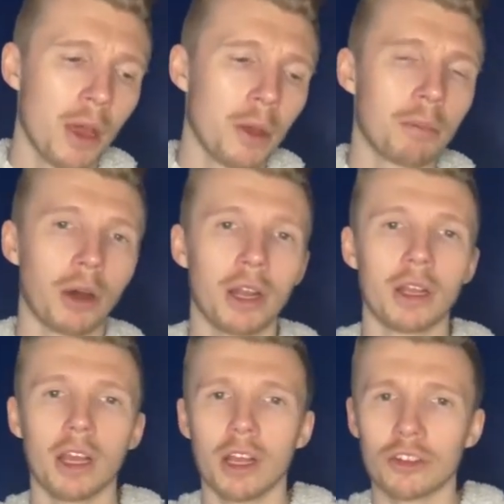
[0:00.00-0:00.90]
But
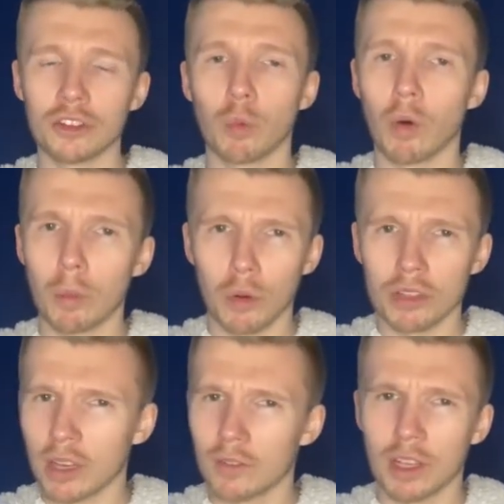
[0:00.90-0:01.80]
just one more
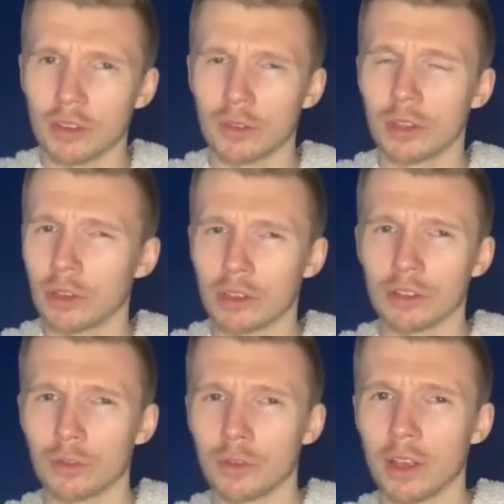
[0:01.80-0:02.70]
tough test for the U.S. to
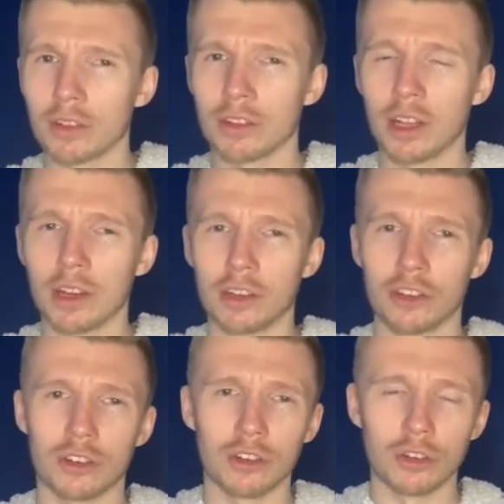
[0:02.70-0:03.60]
face in
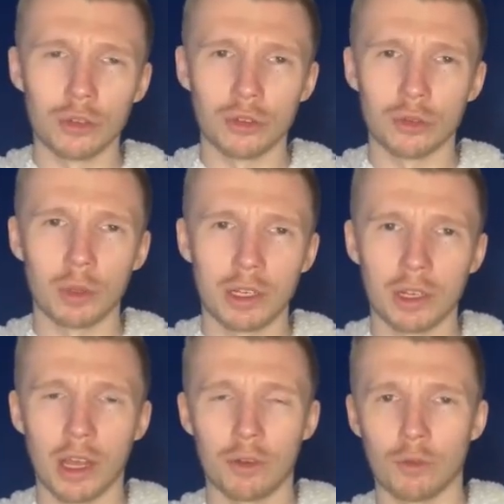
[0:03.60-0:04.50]
addition to Sweden
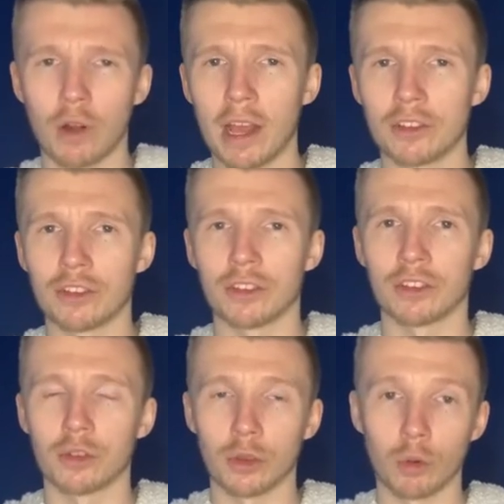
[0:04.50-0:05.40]
and France, just
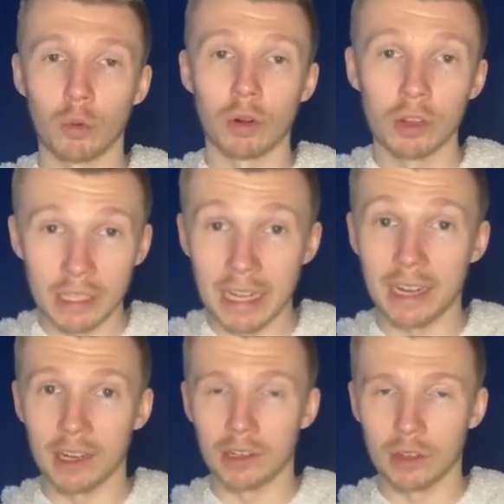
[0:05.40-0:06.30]
so they're really getting
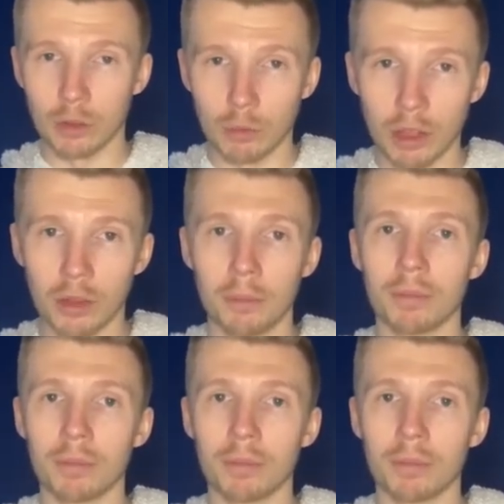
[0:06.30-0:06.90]
into the rhythm